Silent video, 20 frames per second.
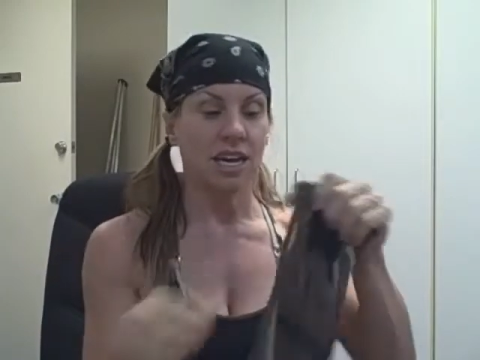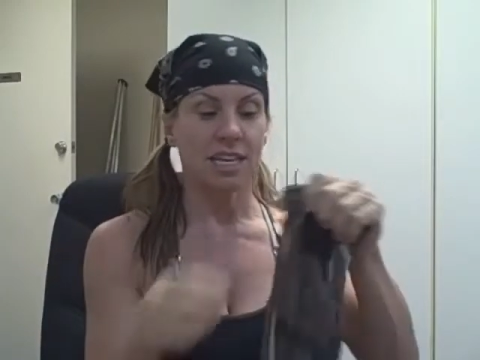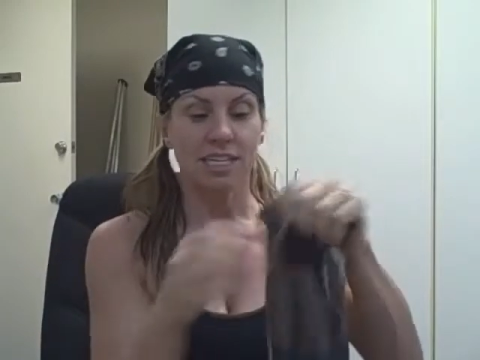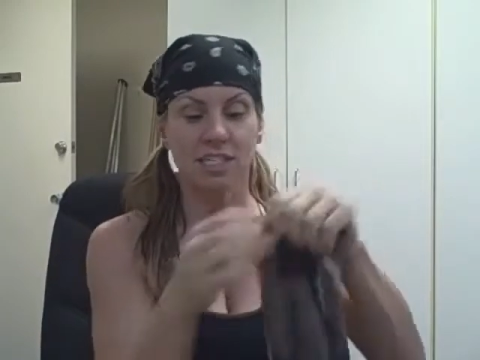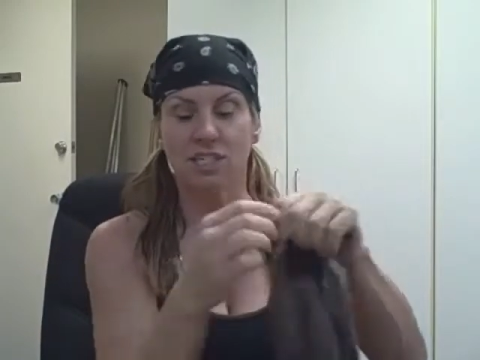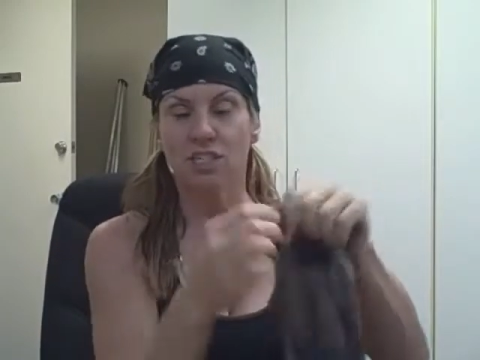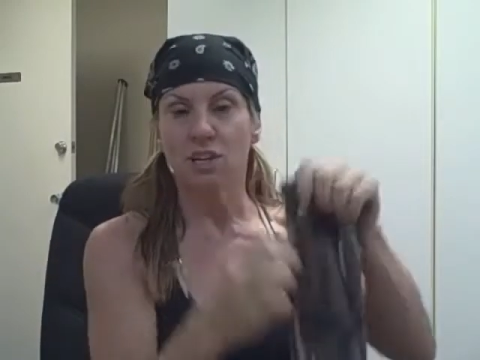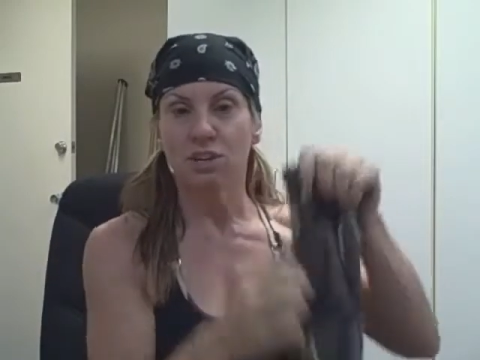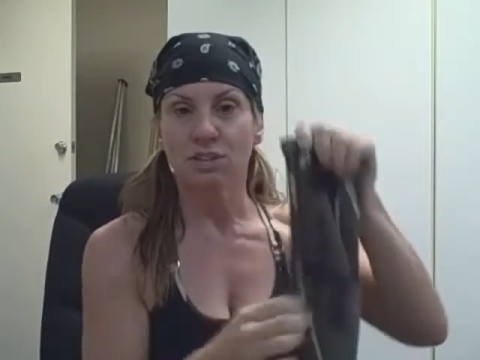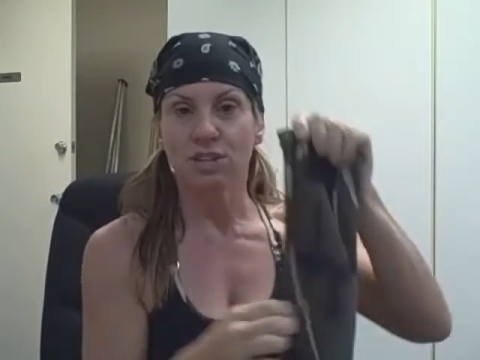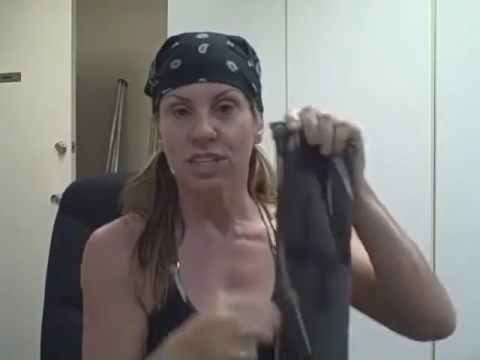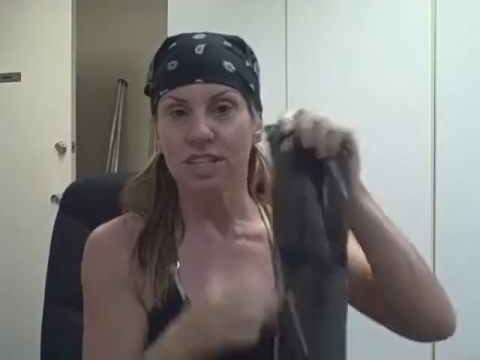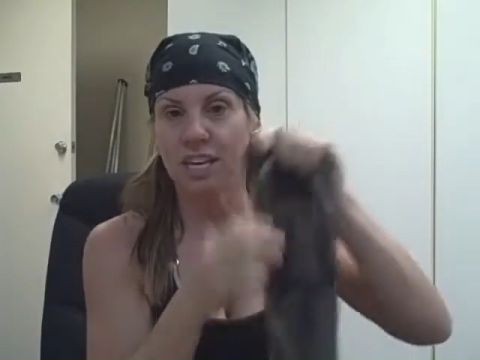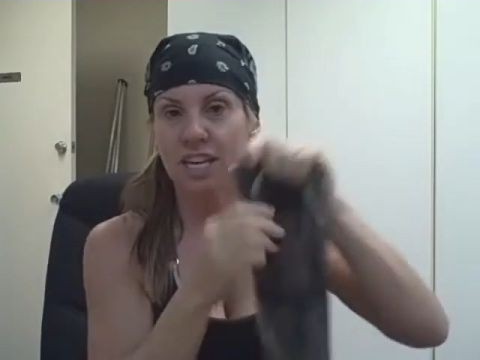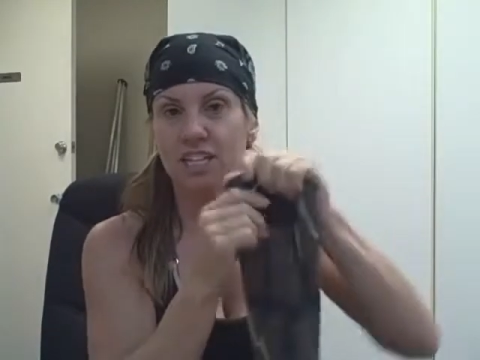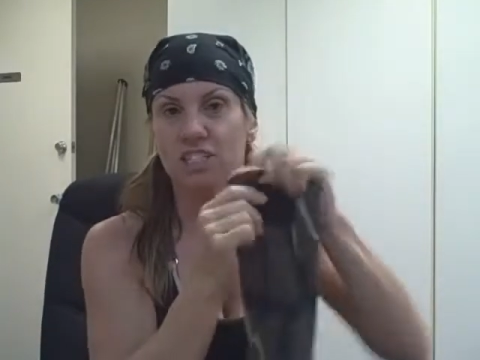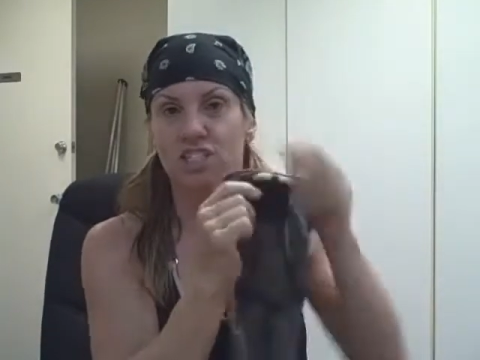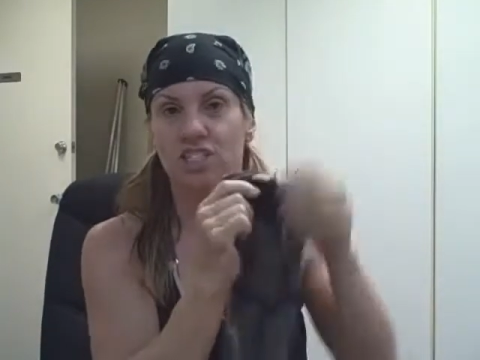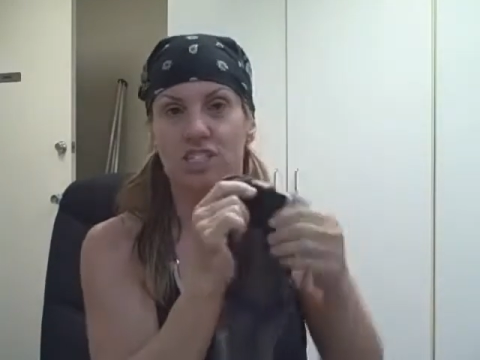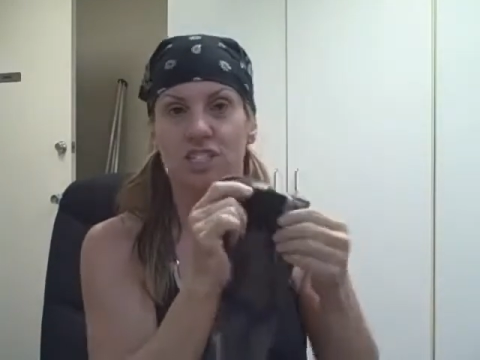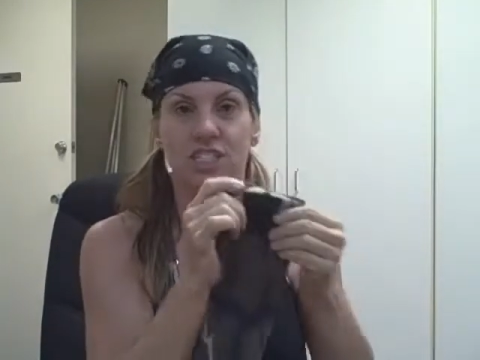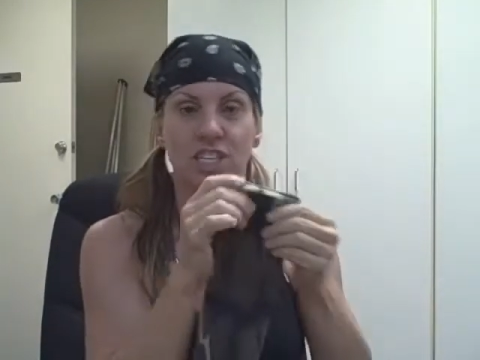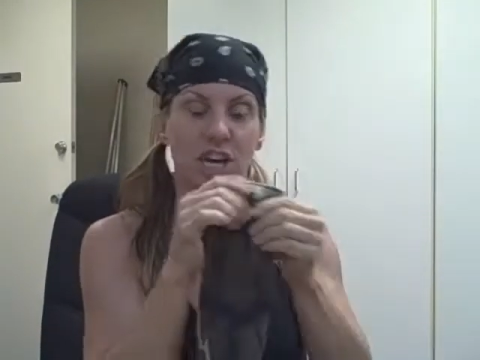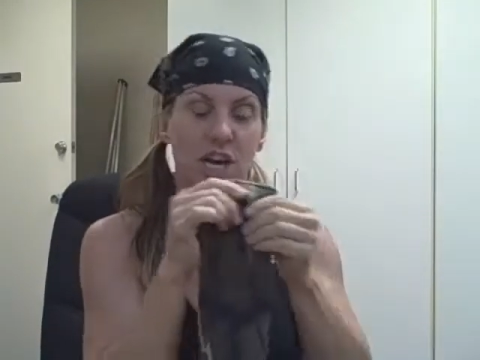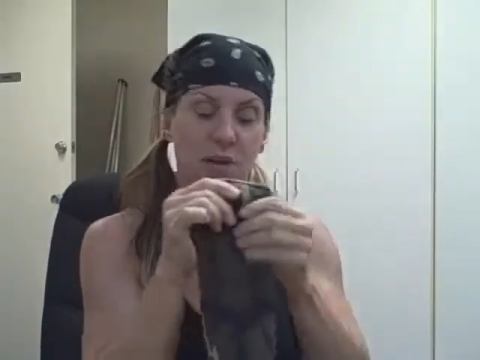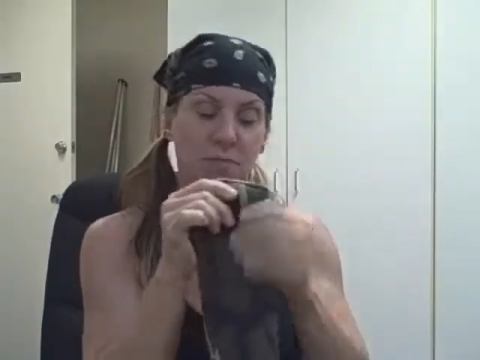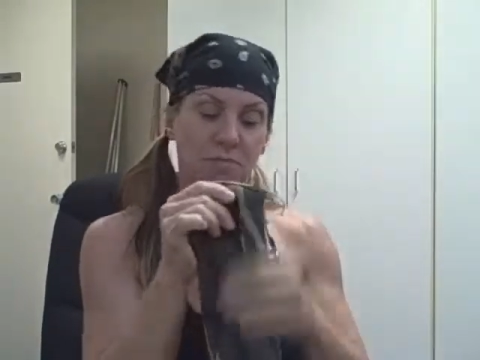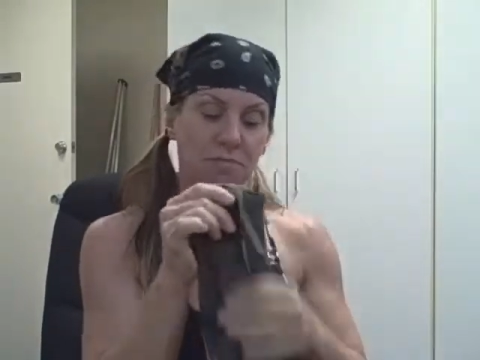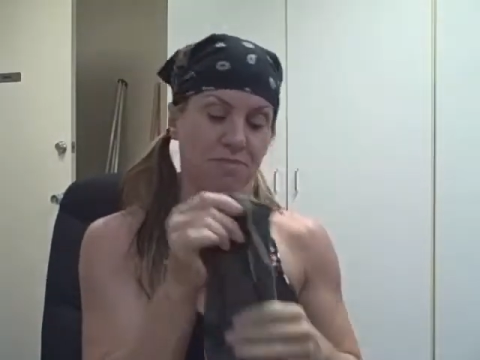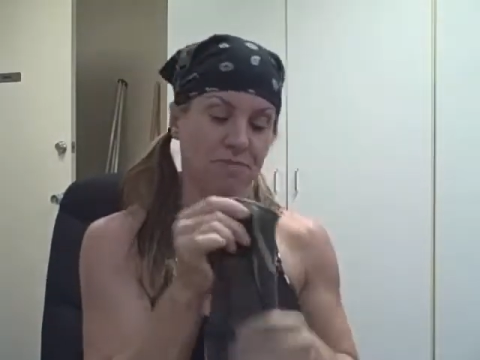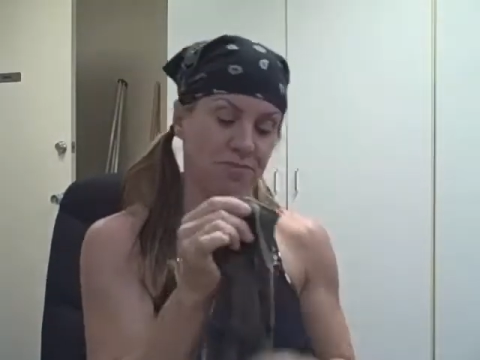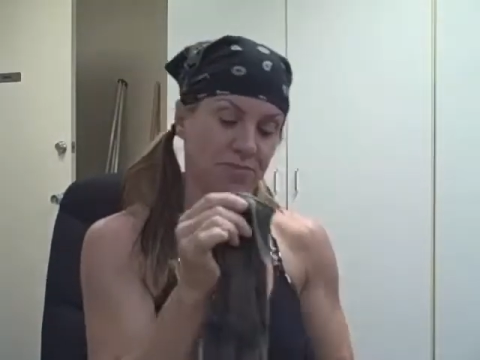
I sewed the edges up